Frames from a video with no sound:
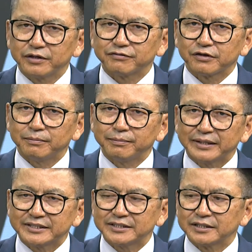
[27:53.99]
of
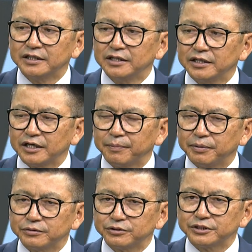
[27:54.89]
combating air
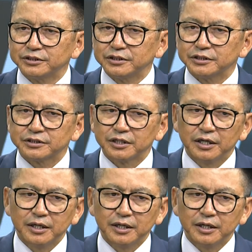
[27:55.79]
pollution is